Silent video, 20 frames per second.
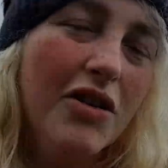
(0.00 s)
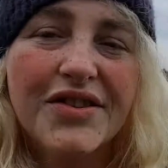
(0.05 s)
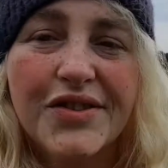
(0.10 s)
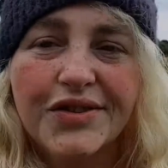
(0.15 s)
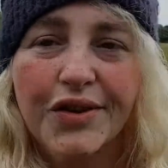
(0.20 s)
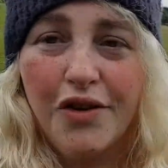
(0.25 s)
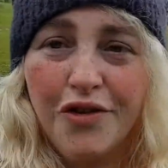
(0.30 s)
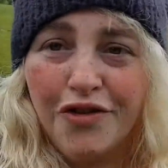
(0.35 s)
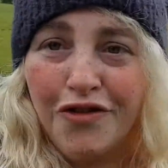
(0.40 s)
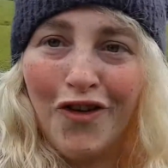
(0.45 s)

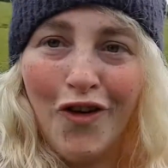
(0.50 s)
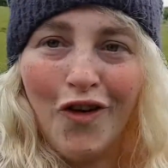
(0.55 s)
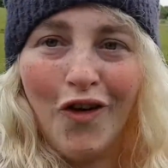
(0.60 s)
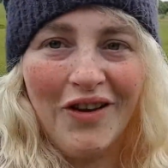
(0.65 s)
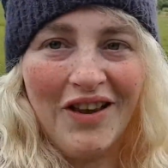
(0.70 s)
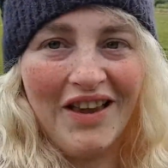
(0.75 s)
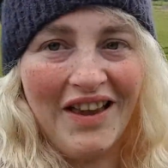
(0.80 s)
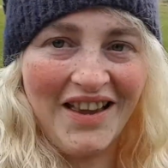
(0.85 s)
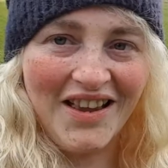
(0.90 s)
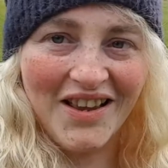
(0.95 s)
sort of 4
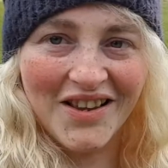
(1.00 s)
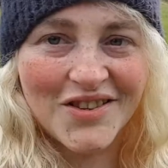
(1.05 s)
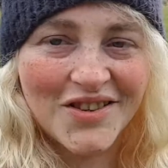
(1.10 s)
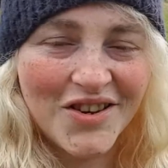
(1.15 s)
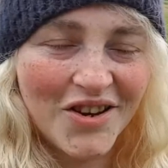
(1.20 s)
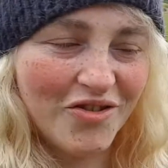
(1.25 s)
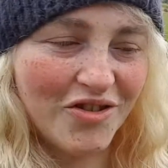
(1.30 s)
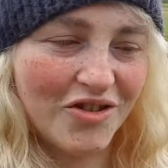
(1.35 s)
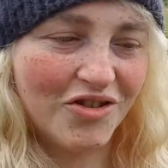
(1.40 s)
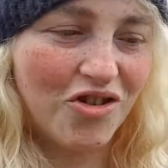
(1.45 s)
years
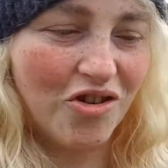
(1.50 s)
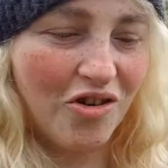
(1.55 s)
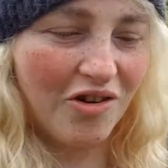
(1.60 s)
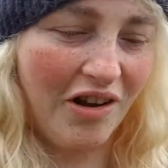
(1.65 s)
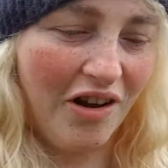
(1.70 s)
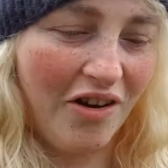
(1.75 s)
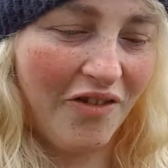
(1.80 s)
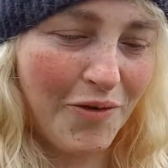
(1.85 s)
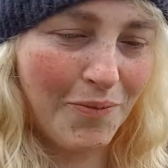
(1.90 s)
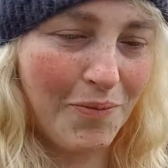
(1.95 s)

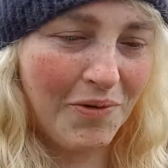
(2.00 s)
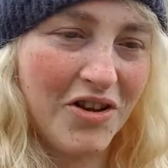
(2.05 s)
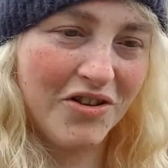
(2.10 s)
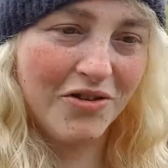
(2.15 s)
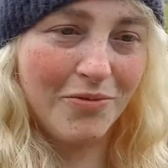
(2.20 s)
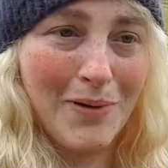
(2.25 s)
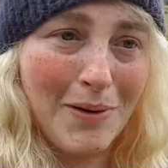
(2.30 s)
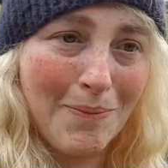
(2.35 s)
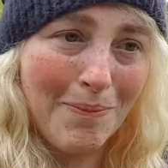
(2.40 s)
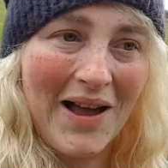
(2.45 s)
withdrawing off it because
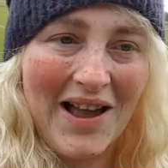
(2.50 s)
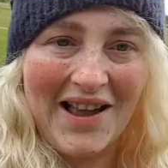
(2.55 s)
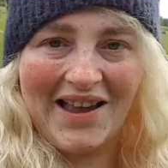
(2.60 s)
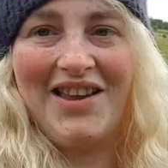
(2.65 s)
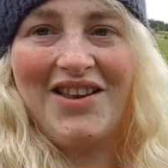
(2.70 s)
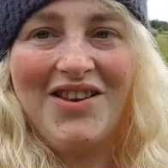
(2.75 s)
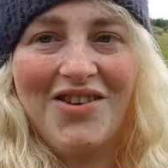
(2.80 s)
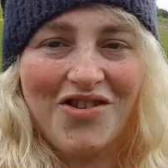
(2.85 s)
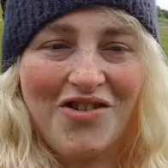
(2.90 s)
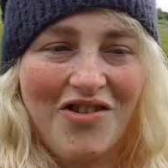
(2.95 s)
of my back
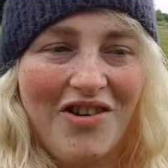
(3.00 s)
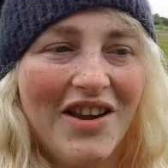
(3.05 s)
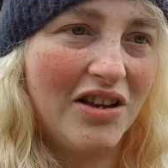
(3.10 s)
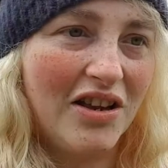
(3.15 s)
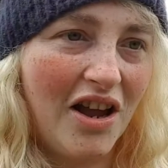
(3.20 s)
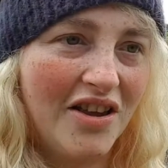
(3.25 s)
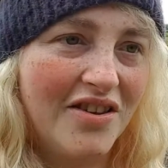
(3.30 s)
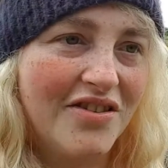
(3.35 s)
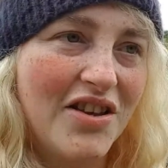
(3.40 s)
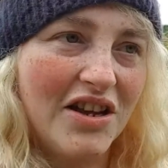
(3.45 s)
injury.
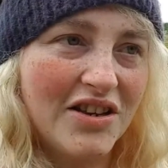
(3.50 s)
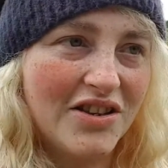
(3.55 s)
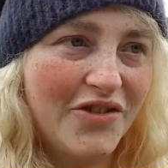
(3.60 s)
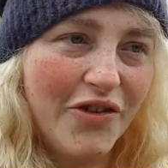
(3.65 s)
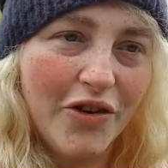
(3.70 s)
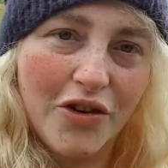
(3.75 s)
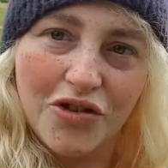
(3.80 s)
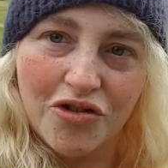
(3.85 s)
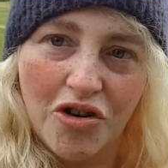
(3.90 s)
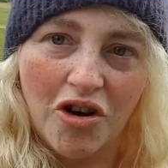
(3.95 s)
I started to
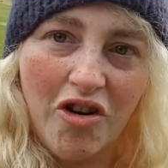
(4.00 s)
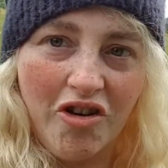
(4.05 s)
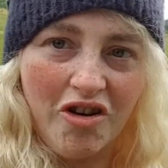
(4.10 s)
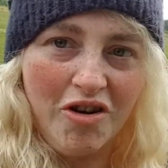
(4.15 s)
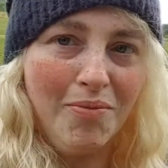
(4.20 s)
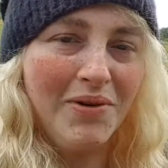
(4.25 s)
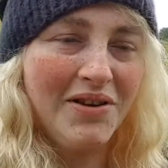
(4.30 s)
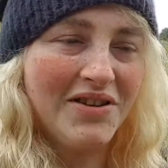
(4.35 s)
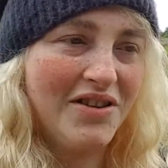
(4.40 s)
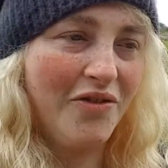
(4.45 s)
feel stronger
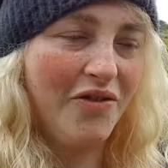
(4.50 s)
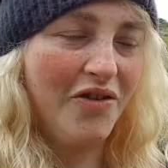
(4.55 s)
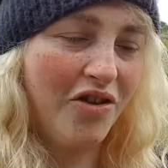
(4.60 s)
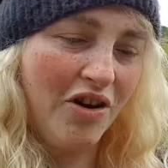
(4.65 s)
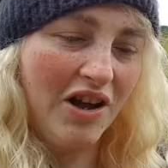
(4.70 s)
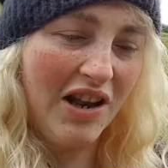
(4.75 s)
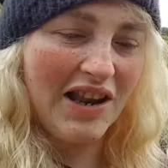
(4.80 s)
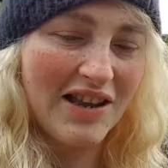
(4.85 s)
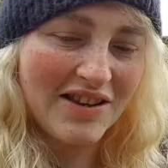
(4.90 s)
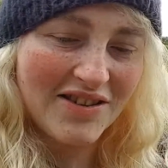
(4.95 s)
in myself. I
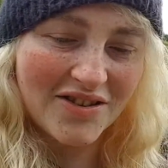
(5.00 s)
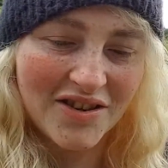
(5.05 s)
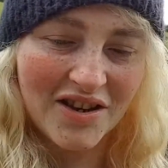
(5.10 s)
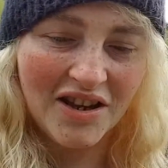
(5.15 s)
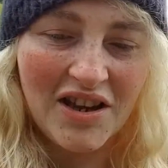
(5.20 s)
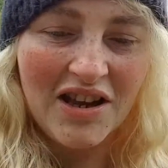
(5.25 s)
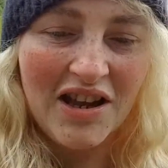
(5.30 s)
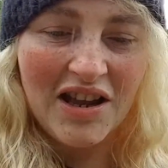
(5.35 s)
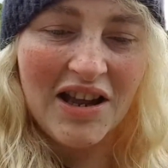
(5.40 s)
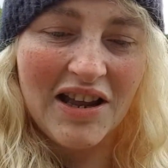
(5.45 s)
thought, let's
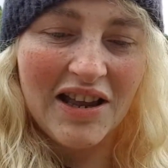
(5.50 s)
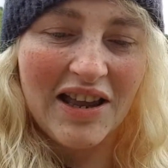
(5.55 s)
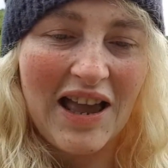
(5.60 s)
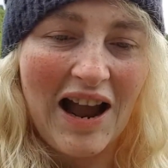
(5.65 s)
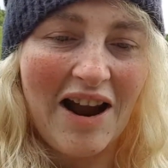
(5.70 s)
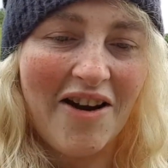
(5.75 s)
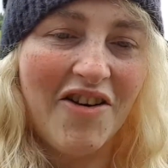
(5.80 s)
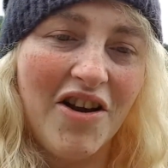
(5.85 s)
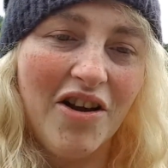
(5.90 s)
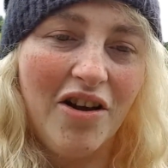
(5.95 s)

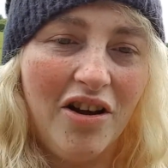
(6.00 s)
carry on.